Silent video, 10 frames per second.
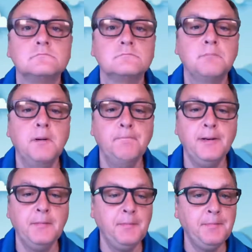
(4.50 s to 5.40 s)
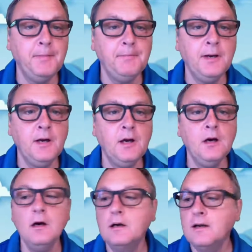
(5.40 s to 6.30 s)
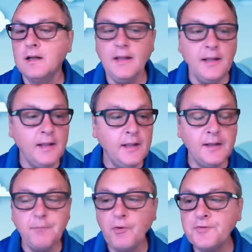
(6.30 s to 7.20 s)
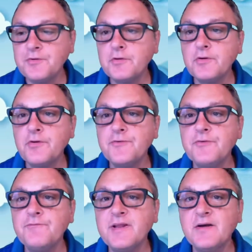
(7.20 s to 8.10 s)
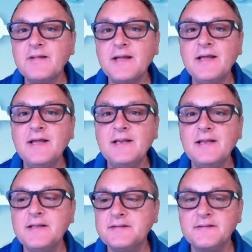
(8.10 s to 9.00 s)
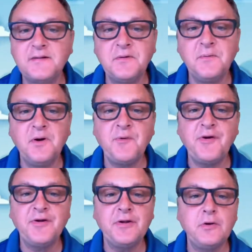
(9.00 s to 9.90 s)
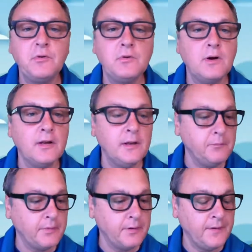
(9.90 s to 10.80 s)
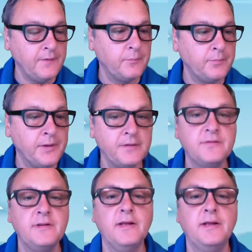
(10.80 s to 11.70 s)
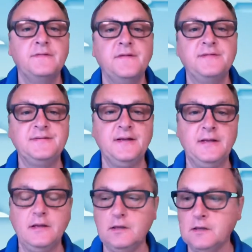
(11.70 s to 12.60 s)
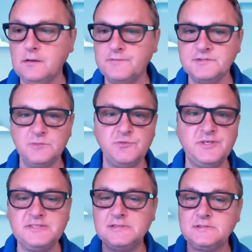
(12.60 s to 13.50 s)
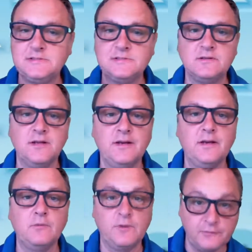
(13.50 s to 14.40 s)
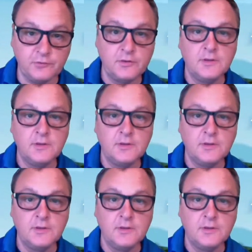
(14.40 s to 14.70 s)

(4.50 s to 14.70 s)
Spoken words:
Ba-ba-da-ba-ba-ba. Hey, boys and girls in Videoland, it's Lou. How are you? I am in the pink today, as they say, for some reason, lighting, whatever.